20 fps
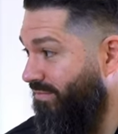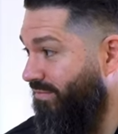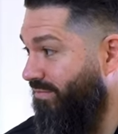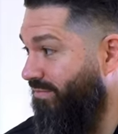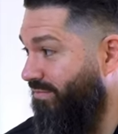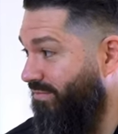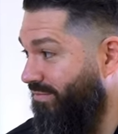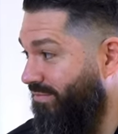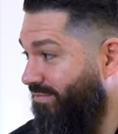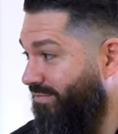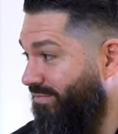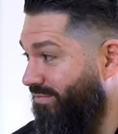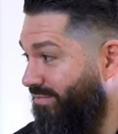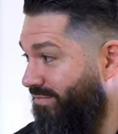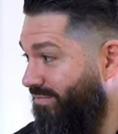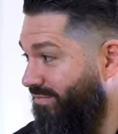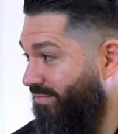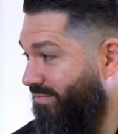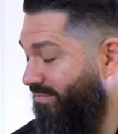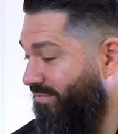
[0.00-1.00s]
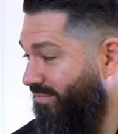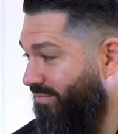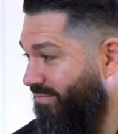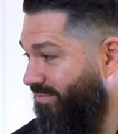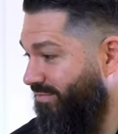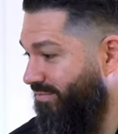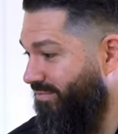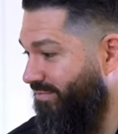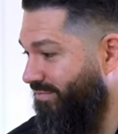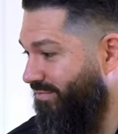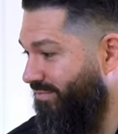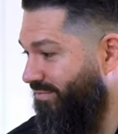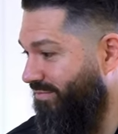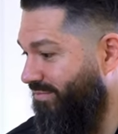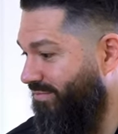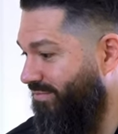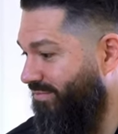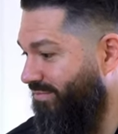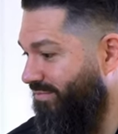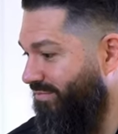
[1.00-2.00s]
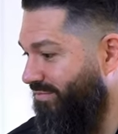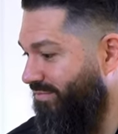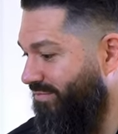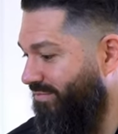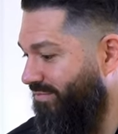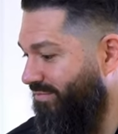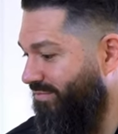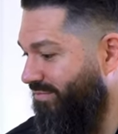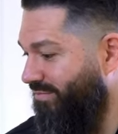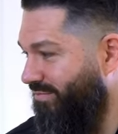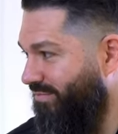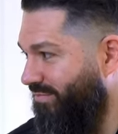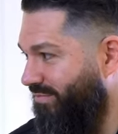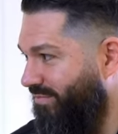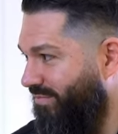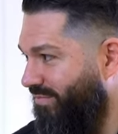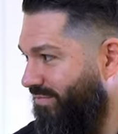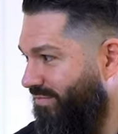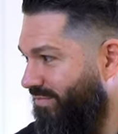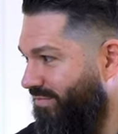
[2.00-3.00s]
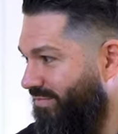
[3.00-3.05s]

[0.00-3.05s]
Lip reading: (not speaking)